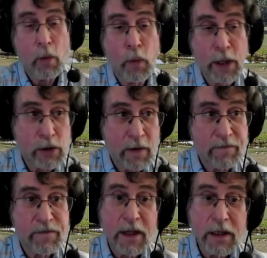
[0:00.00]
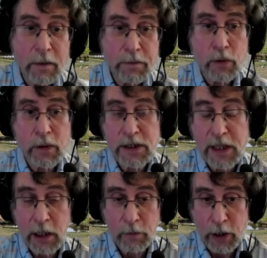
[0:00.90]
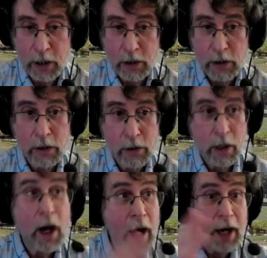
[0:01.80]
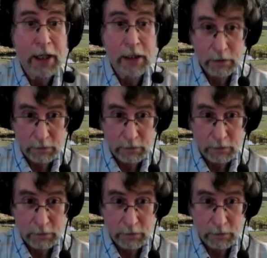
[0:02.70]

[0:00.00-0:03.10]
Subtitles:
What you have to end up doing is calibrating your eye